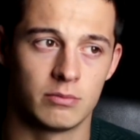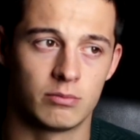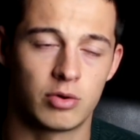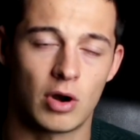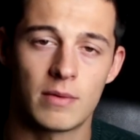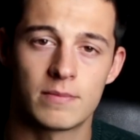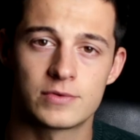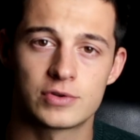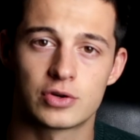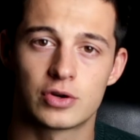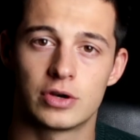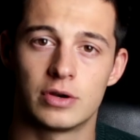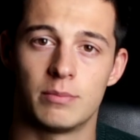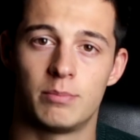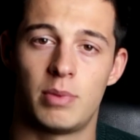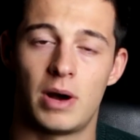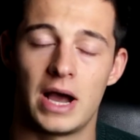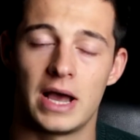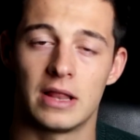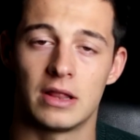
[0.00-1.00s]
problems are going to
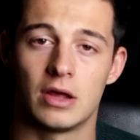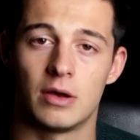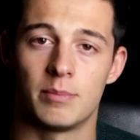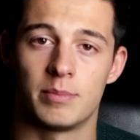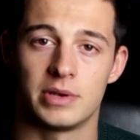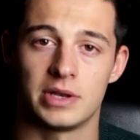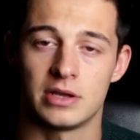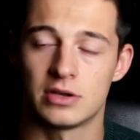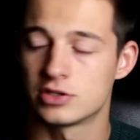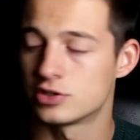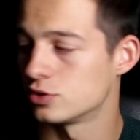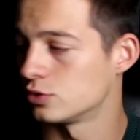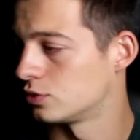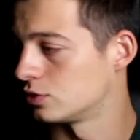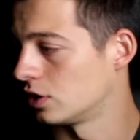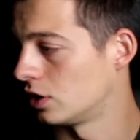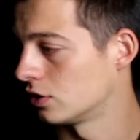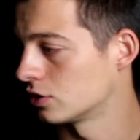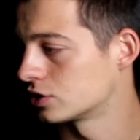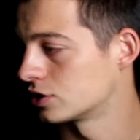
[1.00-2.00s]
pile up. And he also
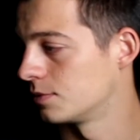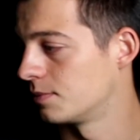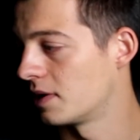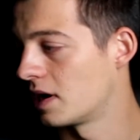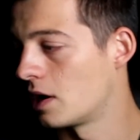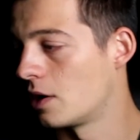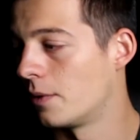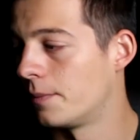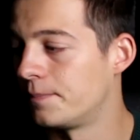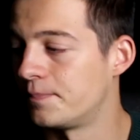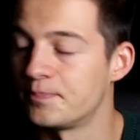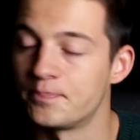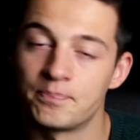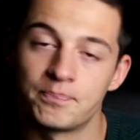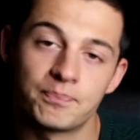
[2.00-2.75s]
talks about